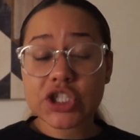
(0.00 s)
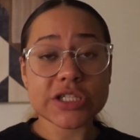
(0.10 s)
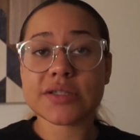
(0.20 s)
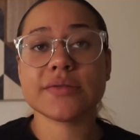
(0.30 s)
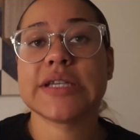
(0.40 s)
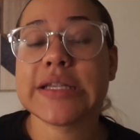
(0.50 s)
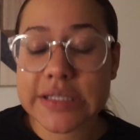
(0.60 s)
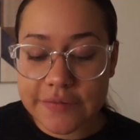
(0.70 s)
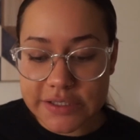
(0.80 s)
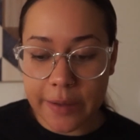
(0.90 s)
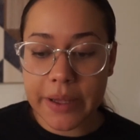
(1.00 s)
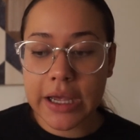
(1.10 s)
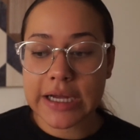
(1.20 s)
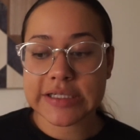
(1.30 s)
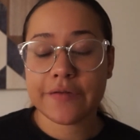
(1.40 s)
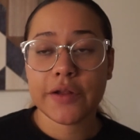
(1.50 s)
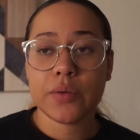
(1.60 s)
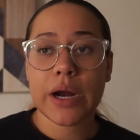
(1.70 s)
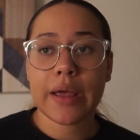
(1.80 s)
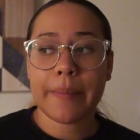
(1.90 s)
just sensitive stomach, I definitely
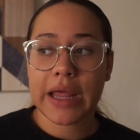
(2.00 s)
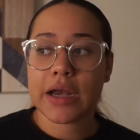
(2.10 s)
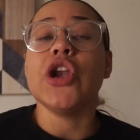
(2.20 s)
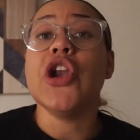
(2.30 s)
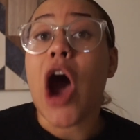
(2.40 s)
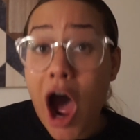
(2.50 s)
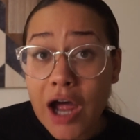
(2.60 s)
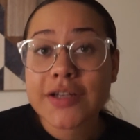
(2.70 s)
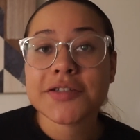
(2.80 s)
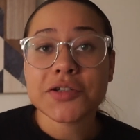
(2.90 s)
recommend not